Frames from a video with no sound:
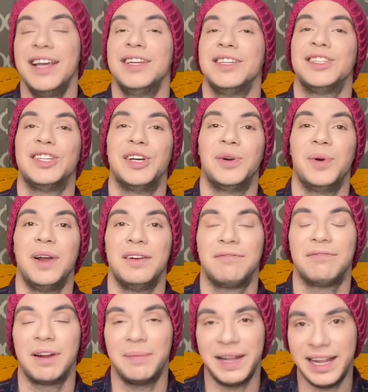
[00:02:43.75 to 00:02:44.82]
So
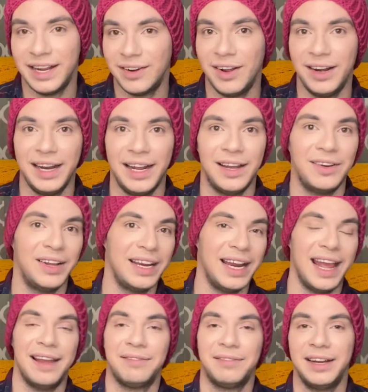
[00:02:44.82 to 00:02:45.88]
from here on out in
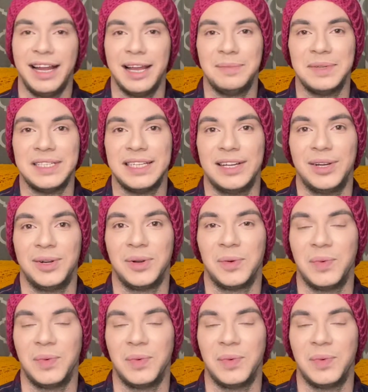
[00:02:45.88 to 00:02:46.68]
every episode,